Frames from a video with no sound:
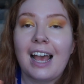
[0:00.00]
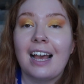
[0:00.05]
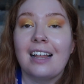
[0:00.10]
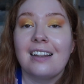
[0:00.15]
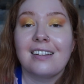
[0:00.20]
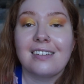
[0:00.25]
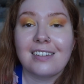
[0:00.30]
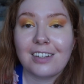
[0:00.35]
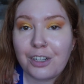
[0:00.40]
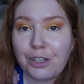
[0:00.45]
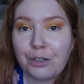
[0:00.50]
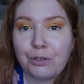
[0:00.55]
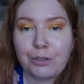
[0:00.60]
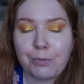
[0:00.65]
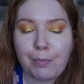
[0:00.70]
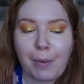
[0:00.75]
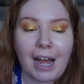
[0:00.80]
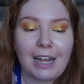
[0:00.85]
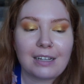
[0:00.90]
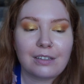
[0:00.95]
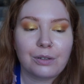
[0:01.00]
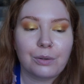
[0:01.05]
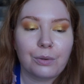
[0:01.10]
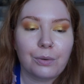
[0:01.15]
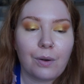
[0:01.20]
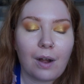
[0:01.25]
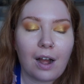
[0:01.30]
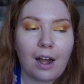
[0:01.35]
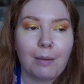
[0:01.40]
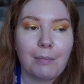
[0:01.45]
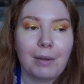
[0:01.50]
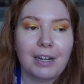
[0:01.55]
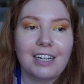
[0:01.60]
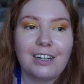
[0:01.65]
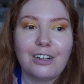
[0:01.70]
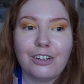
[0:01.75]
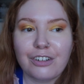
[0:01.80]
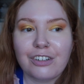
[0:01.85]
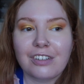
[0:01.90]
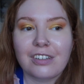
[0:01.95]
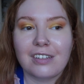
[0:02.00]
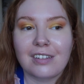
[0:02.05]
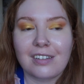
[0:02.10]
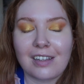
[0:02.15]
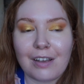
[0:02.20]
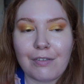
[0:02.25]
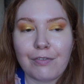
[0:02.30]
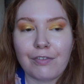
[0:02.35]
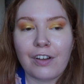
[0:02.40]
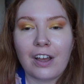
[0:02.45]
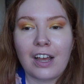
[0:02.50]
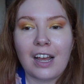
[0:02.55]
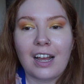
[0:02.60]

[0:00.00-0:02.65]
And there's a huge battle, and it looks as if